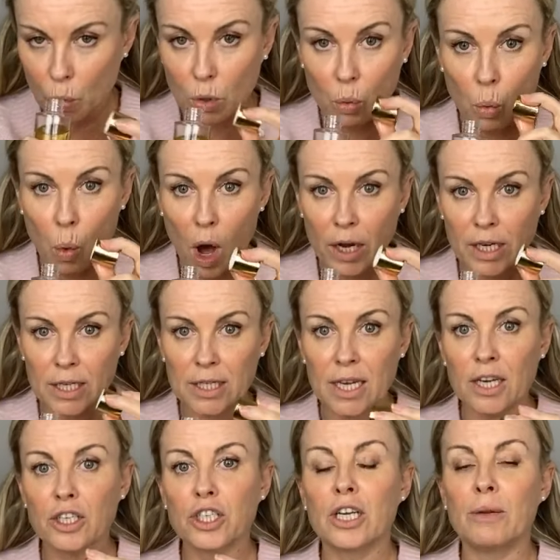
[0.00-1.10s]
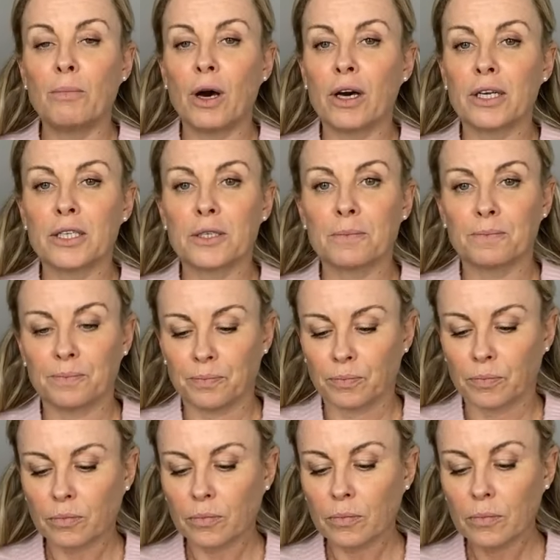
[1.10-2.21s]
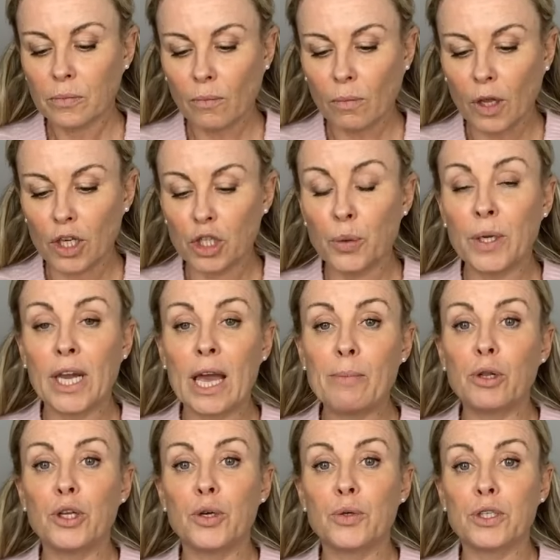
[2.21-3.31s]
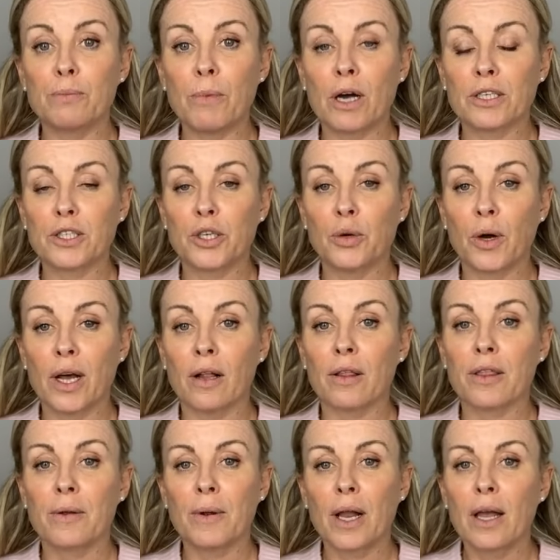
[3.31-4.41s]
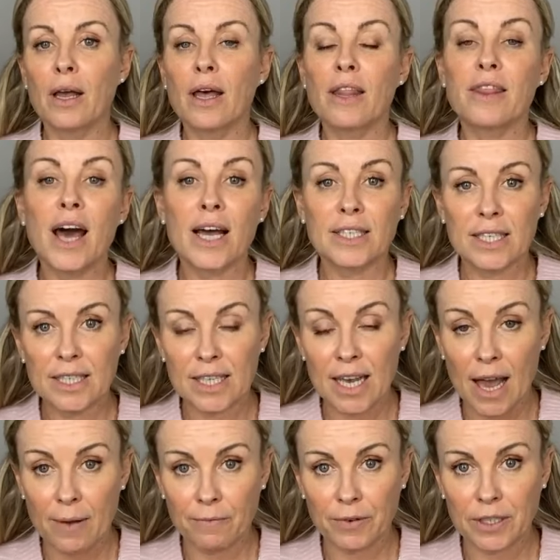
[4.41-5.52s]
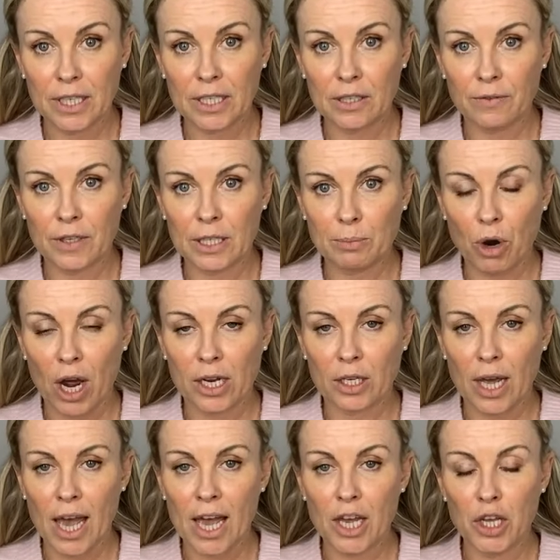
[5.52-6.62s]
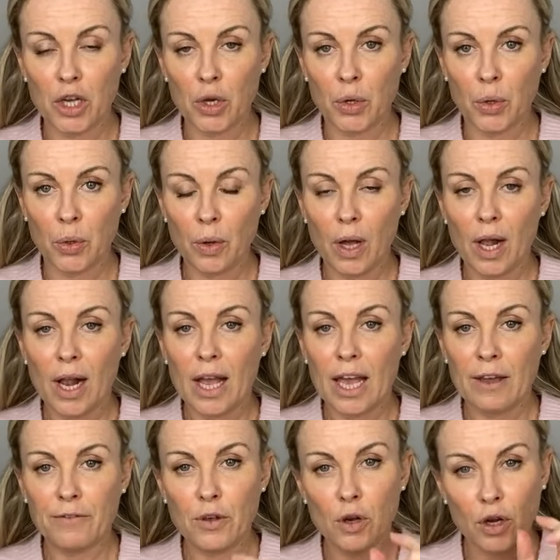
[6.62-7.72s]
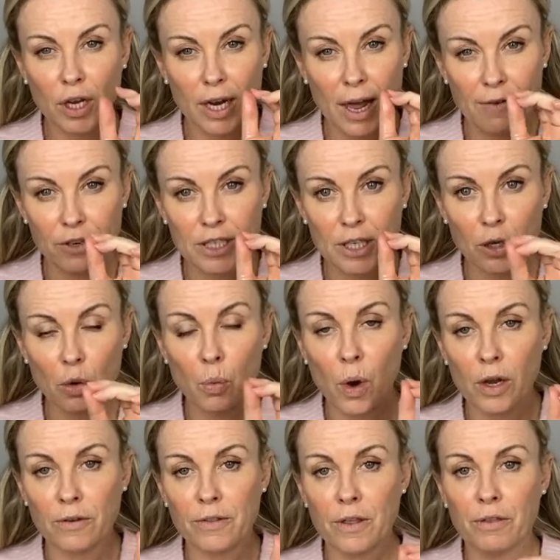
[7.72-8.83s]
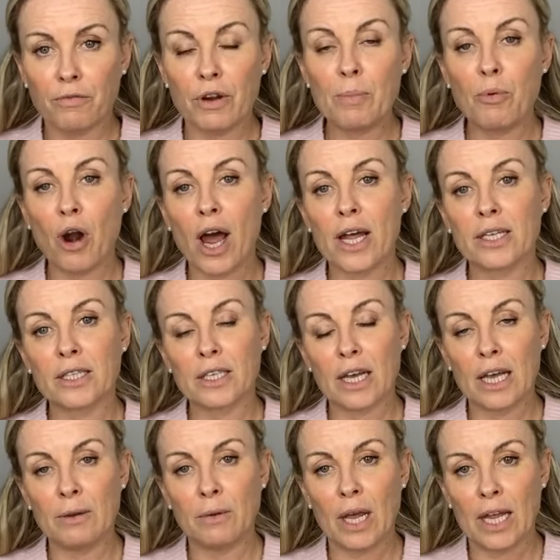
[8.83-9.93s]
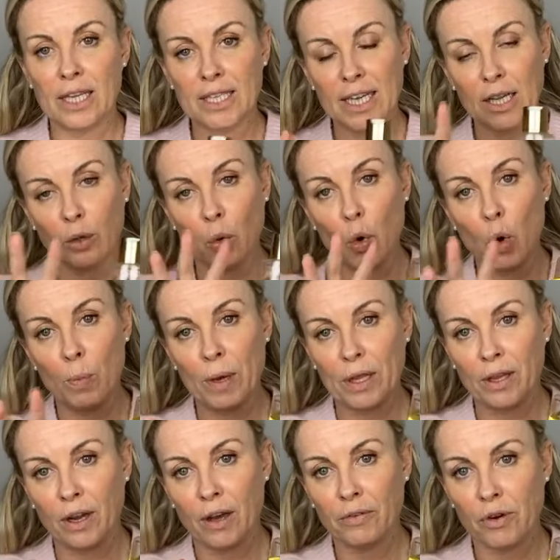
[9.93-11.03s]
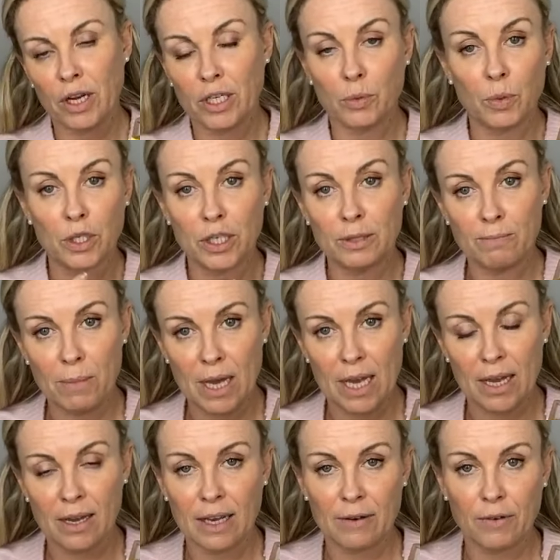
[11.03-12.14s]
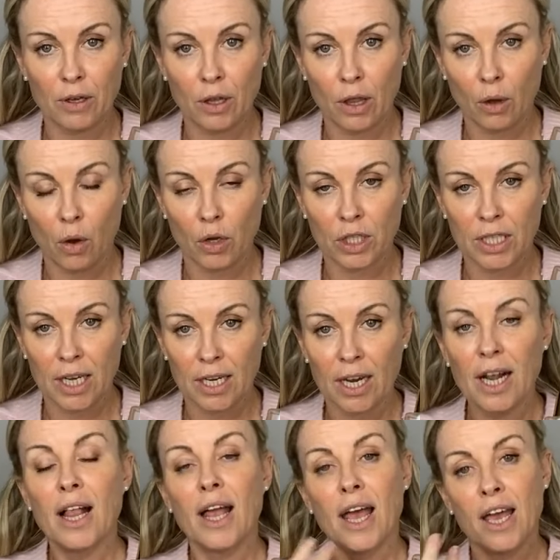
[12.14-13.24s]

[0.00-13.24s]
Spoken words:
with one intention in mind: to enable you to master your health. That is the emphasis of this brand. Hayo'u, if you look at every single one of the 3 brands in this little orbit that I've created, which is me giving you the content,